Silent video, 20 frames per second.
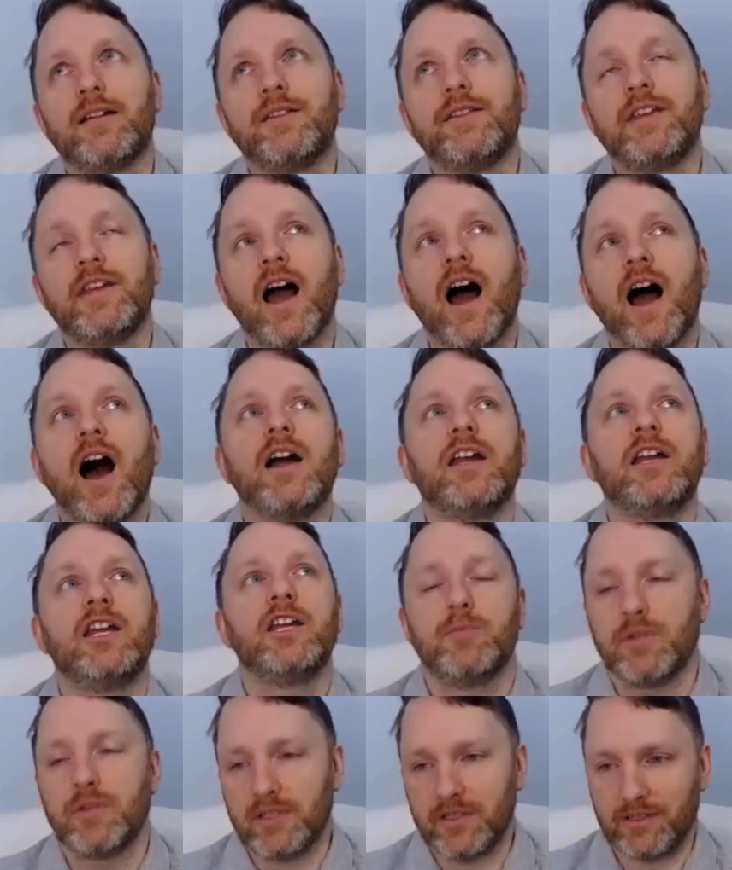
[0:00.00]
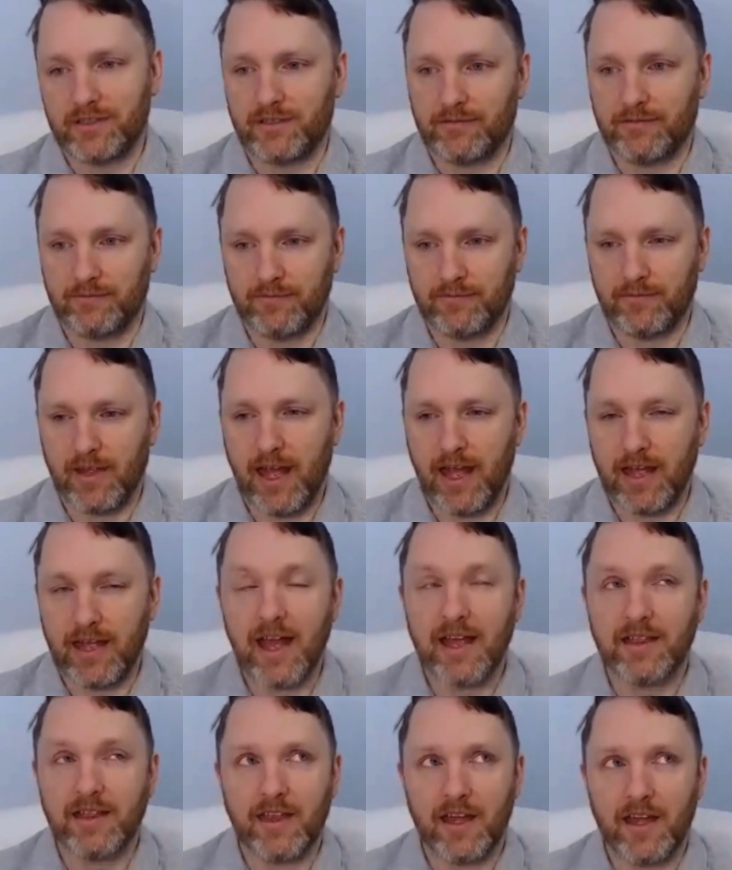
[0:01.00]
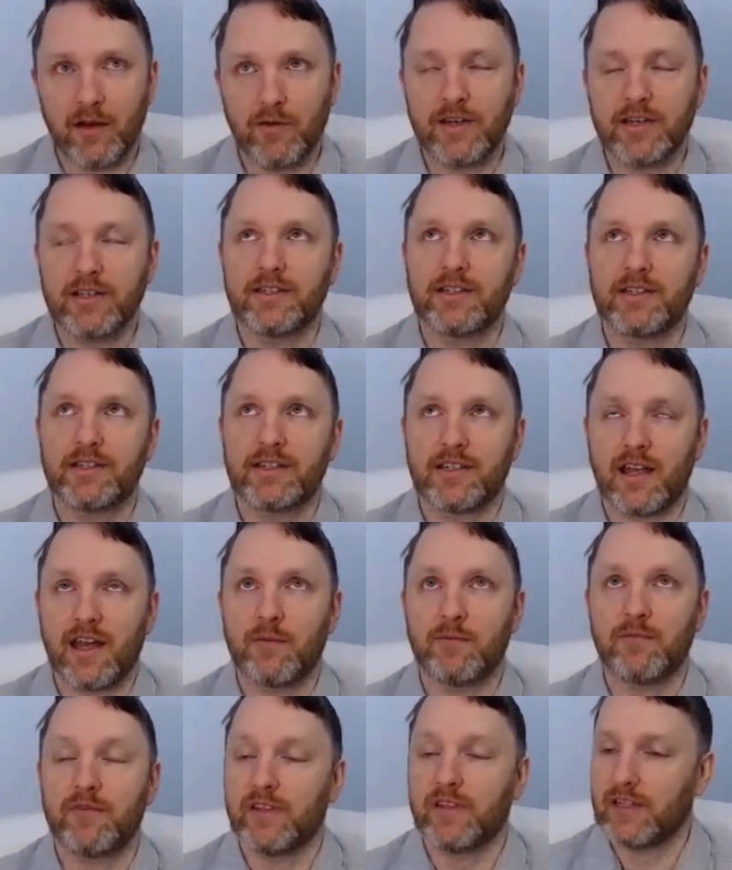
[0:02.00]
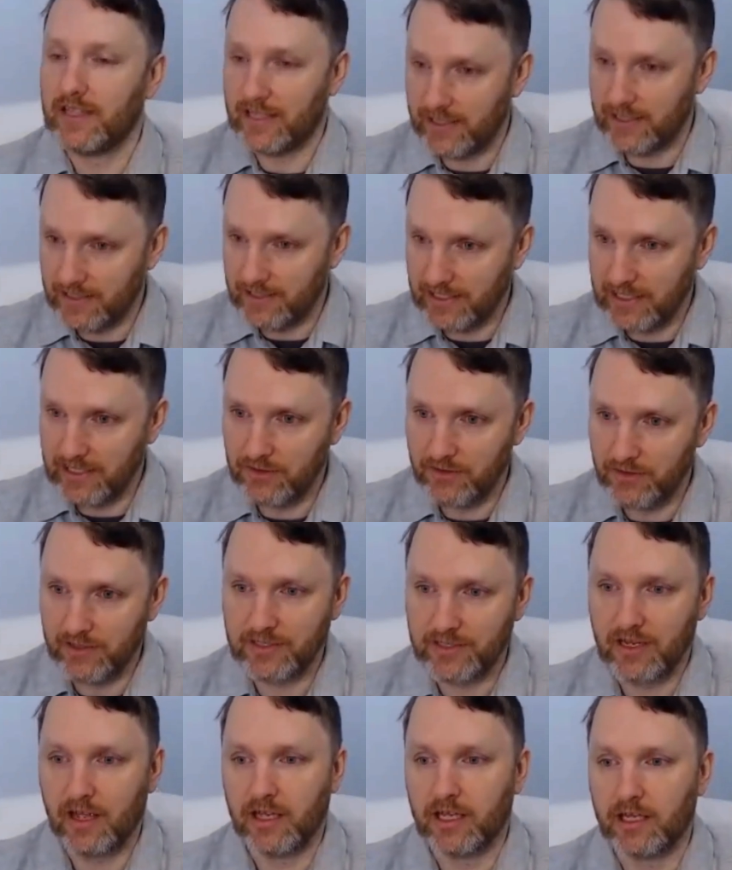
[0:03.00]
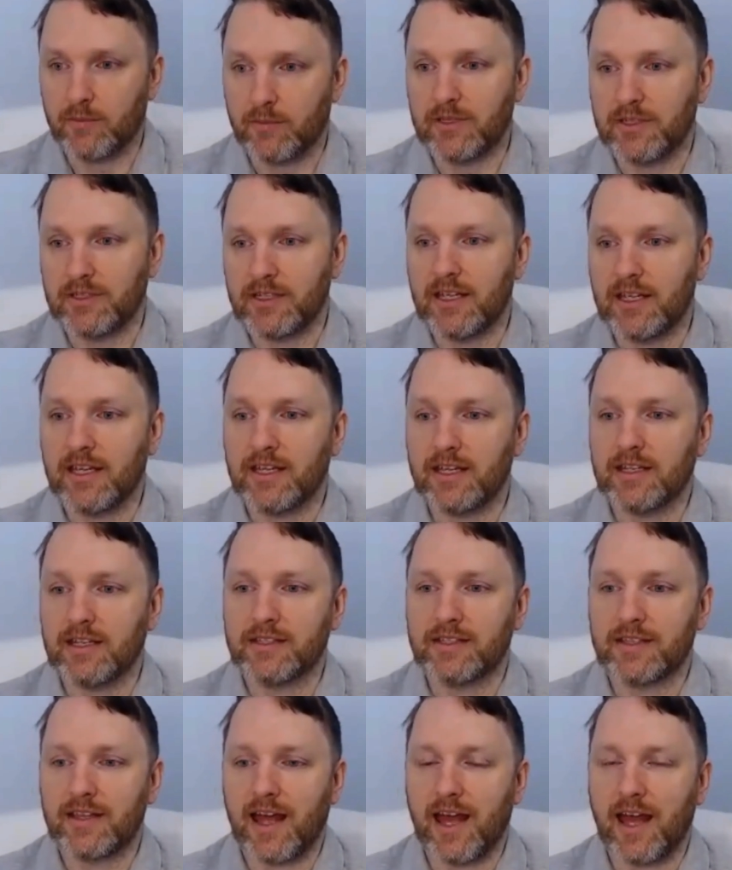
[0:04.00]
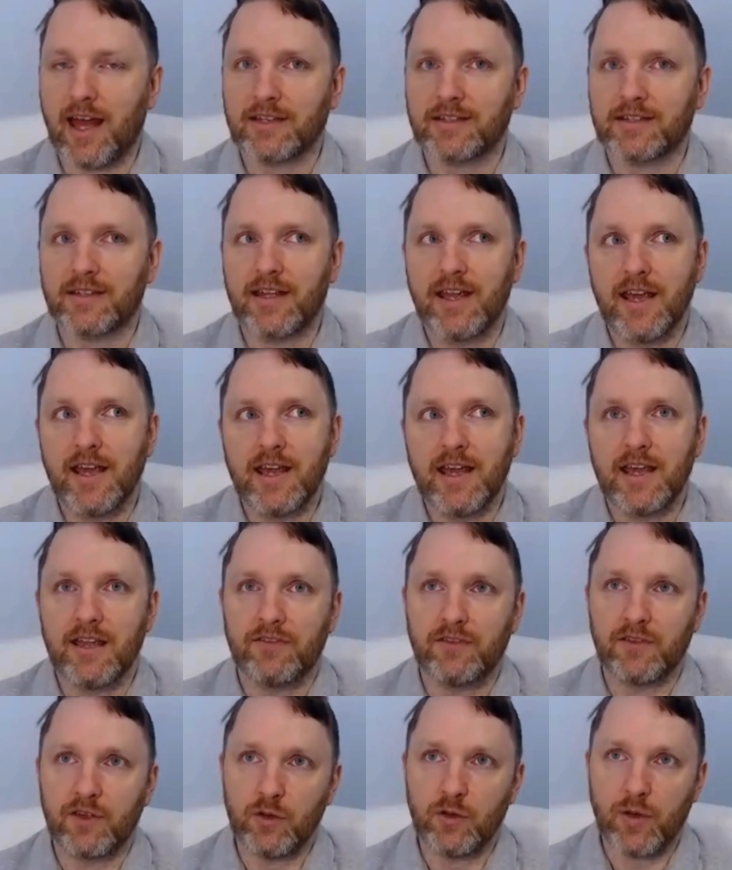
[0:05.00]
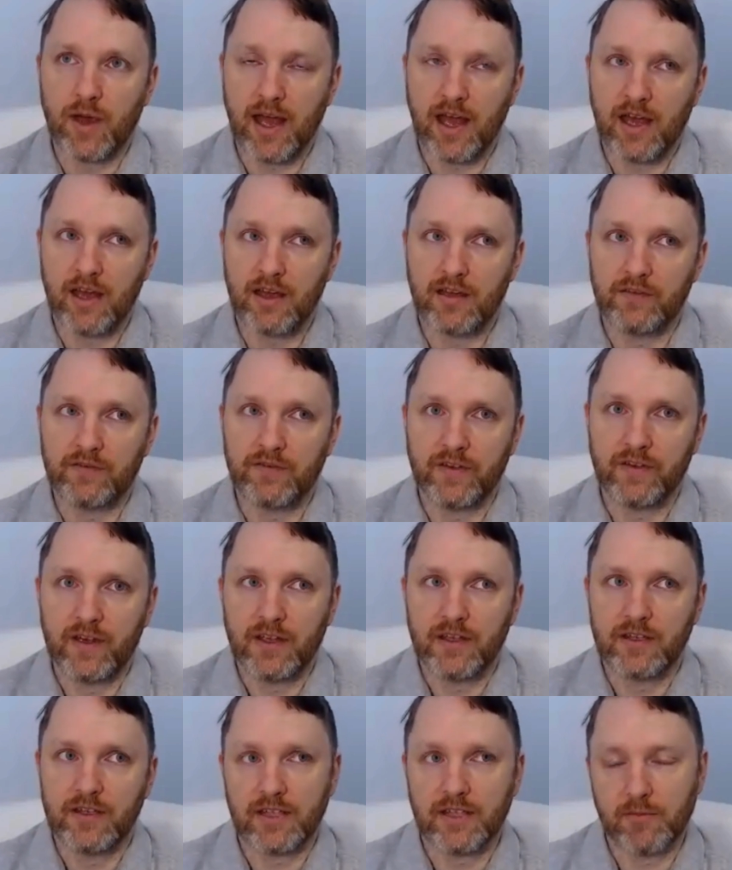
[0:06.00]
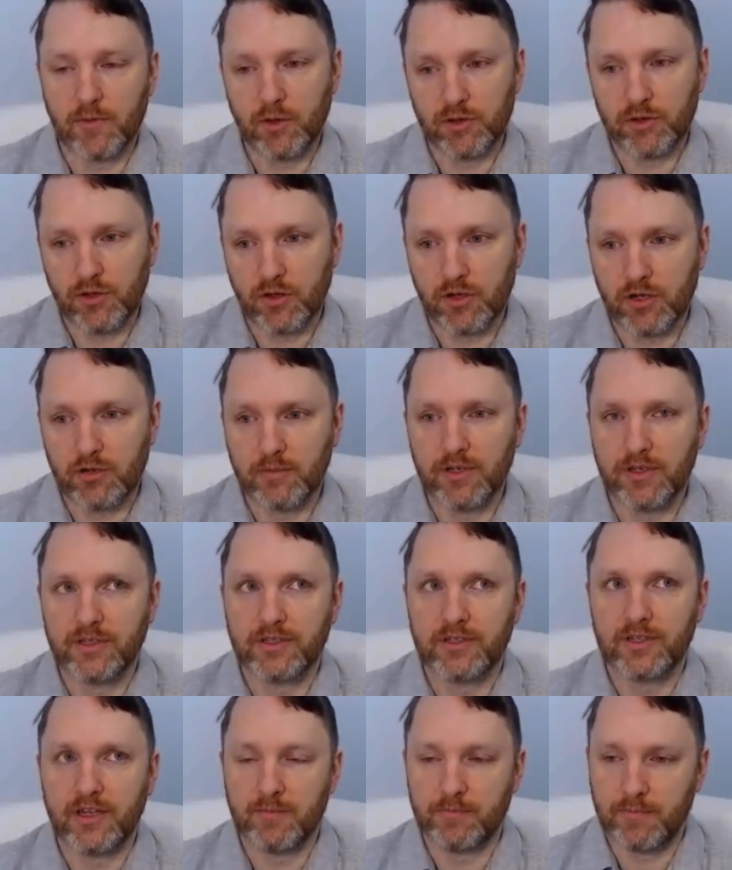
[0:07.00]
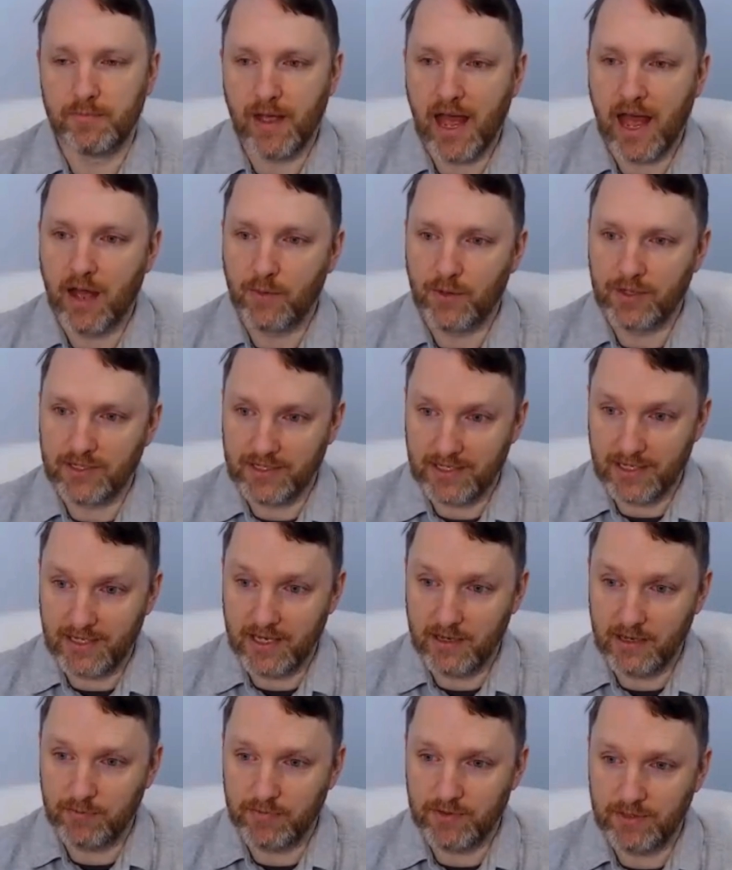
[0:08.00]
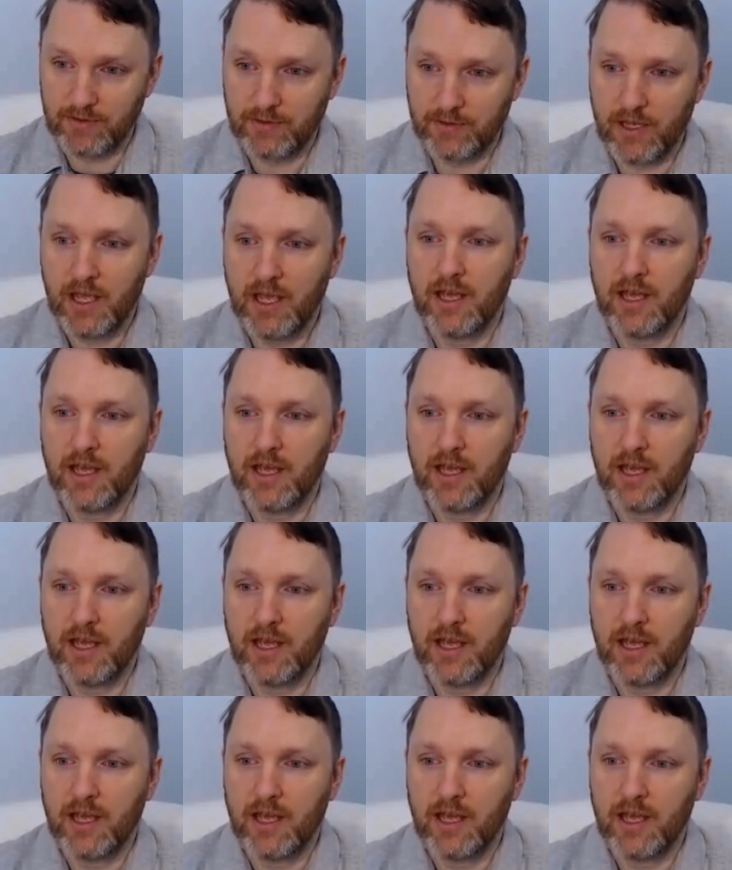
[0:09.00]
the argument, and there is some validity to this argument, is that if you have semi-autonomous, empowered teams,